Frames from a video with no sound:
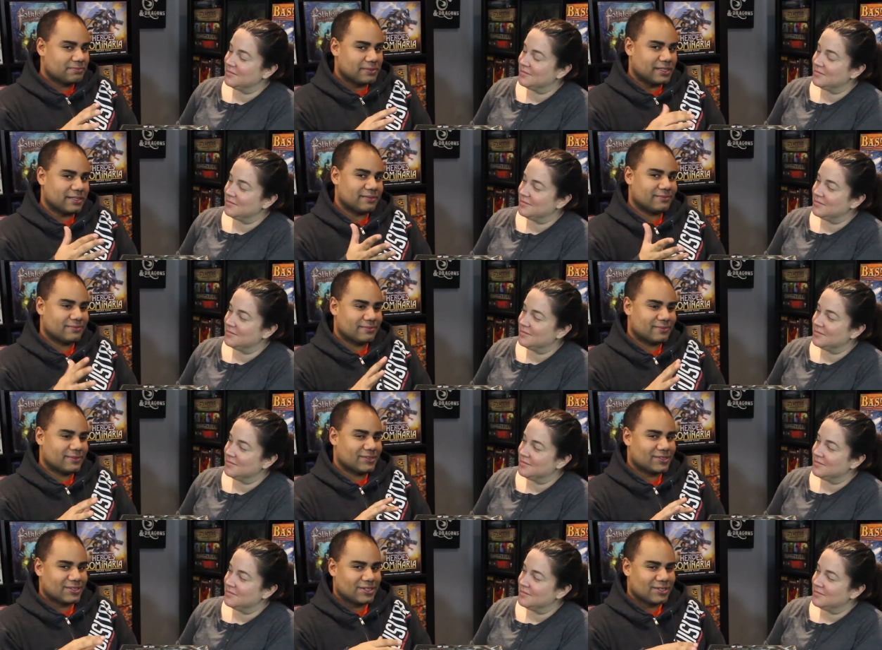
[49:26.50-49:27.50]
Speaker 1: but
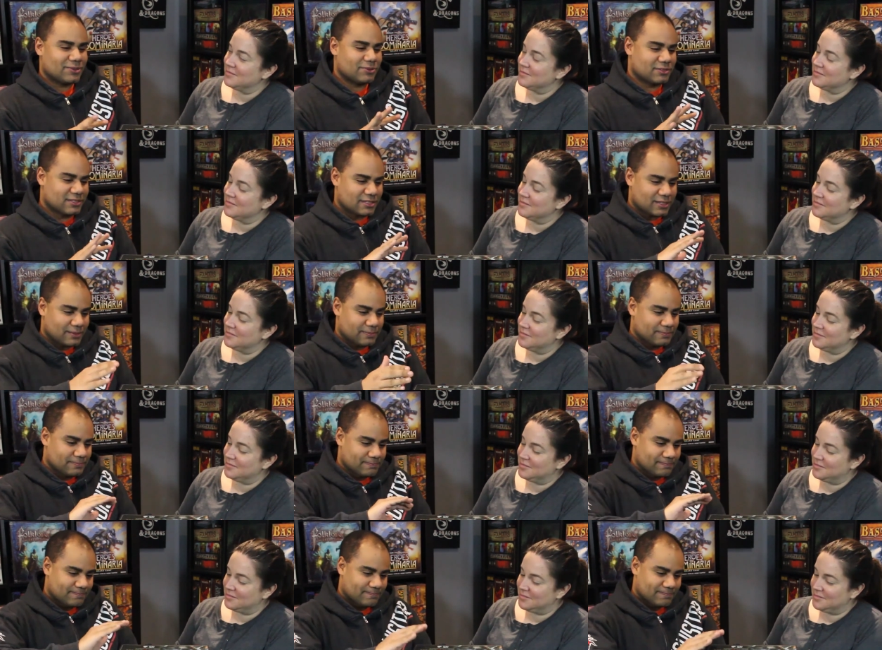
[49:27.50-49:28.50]
could use some
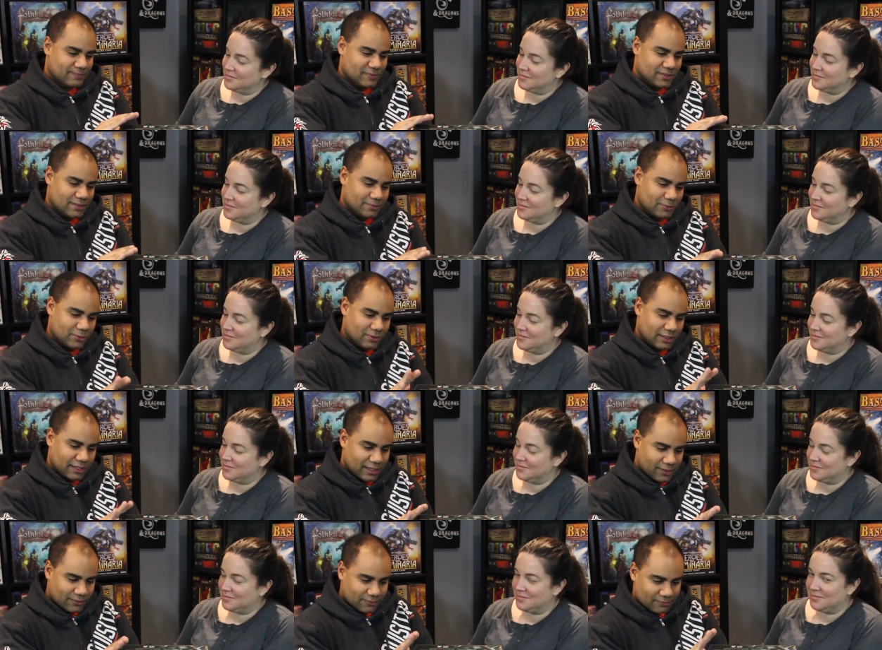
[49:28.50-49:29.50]
smoothing
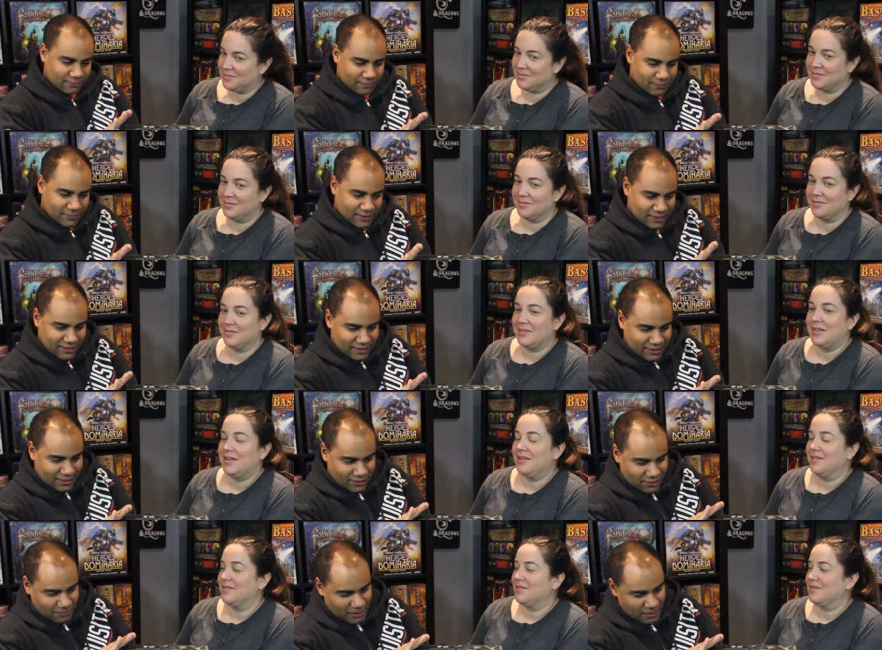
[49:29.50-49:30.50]
out. No,